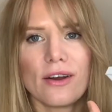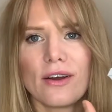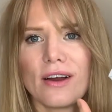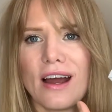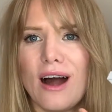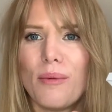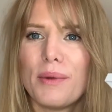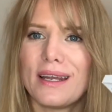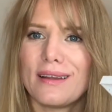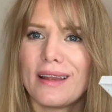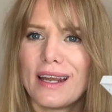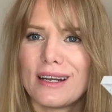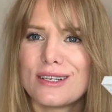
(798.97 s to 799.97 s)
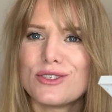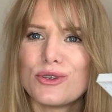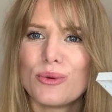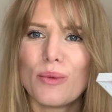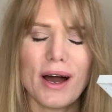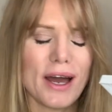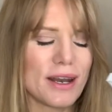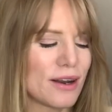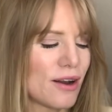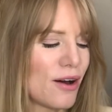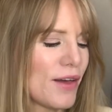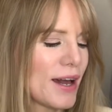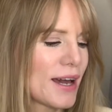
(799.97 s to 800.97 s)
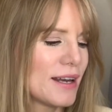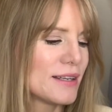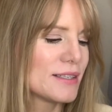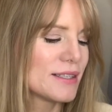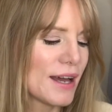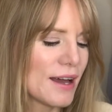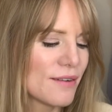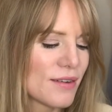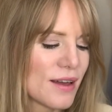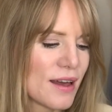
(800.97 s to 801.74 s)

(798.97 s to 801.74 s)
or how many letters you want and all that kind of stuff.